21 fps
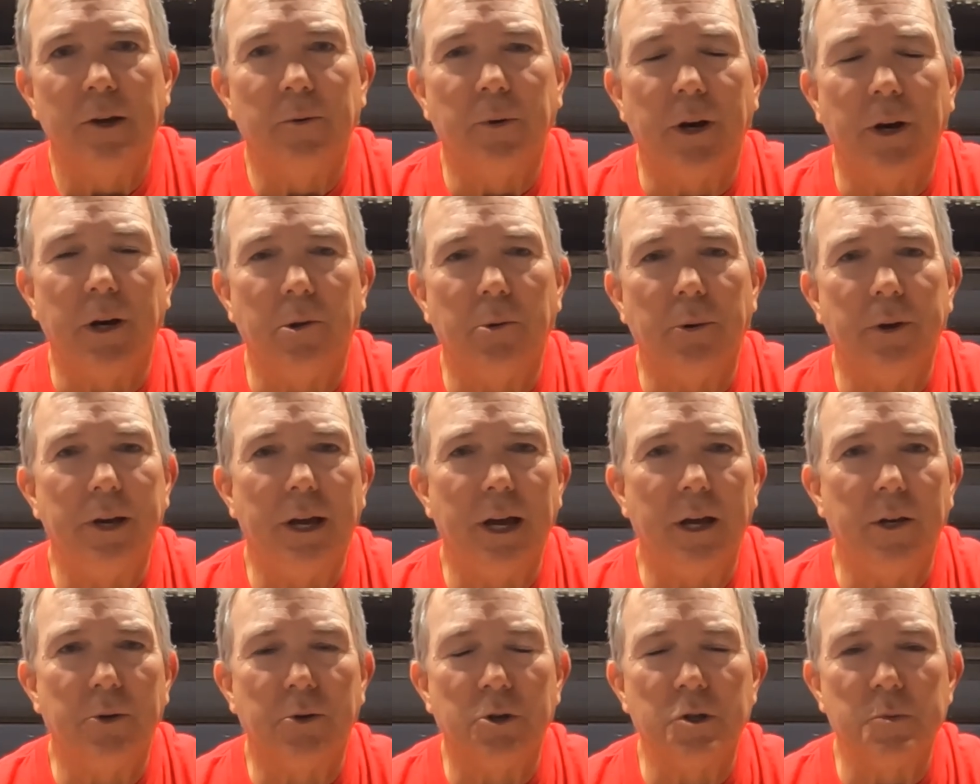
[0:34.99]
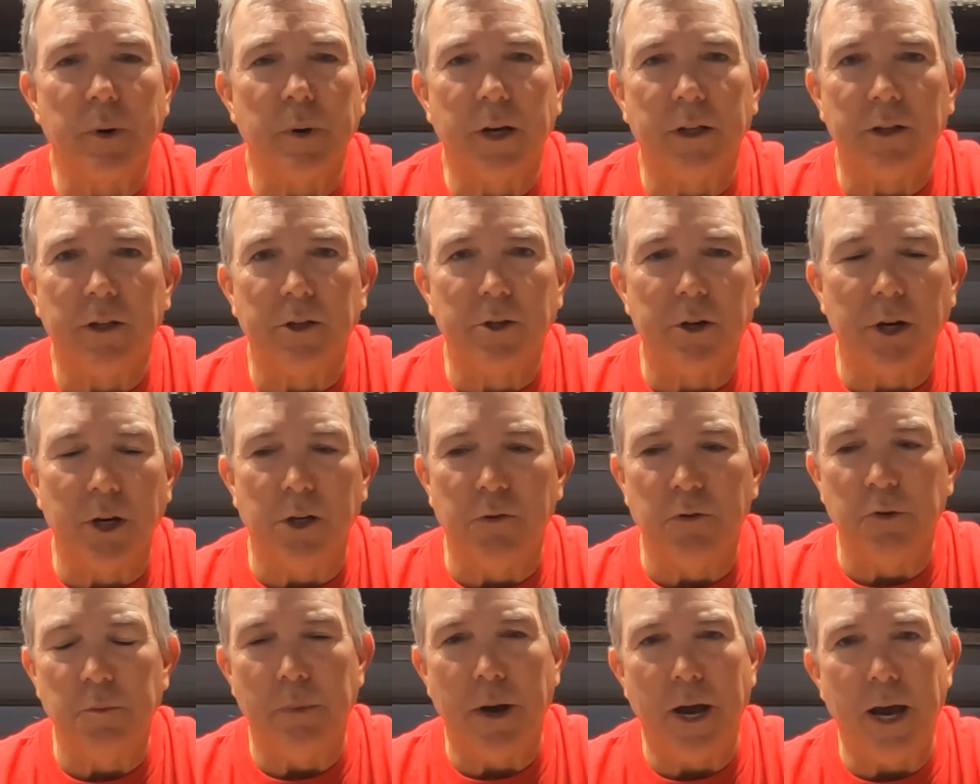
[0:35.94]
Ran all the way down towards Markley
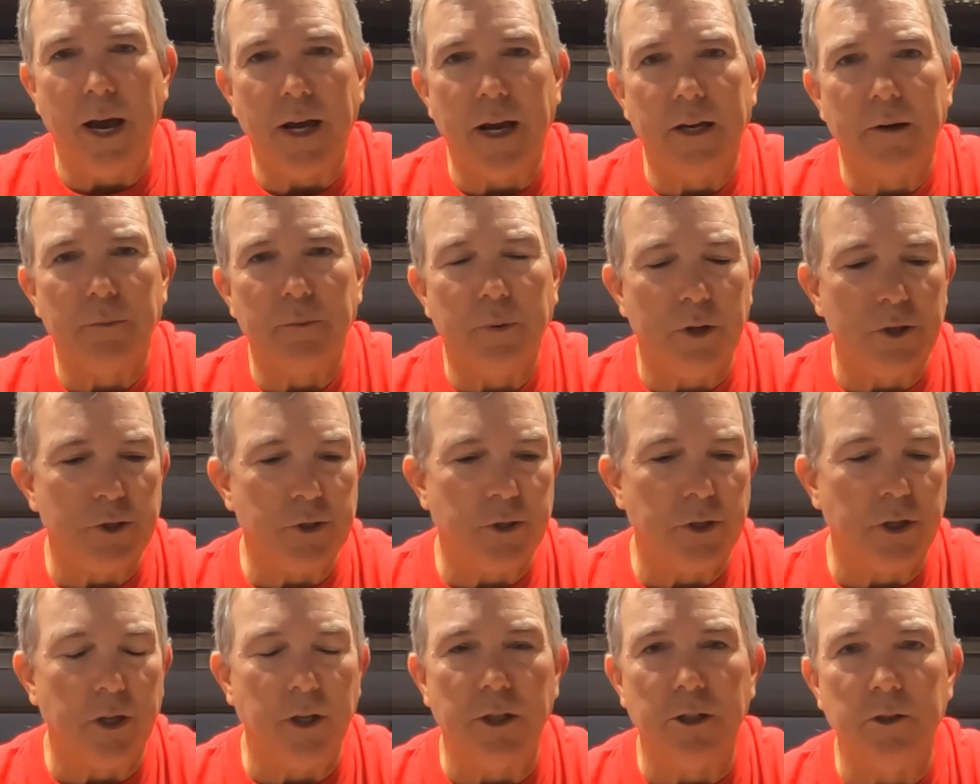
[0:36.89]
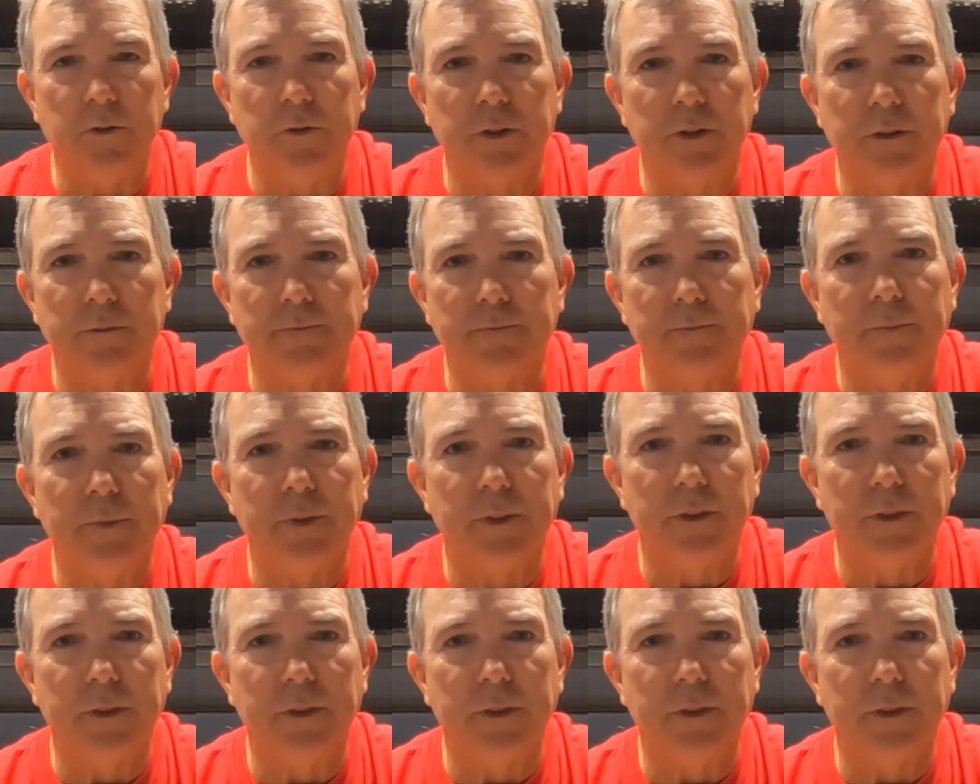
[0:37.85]
Cove and back, and Pleasure Cove and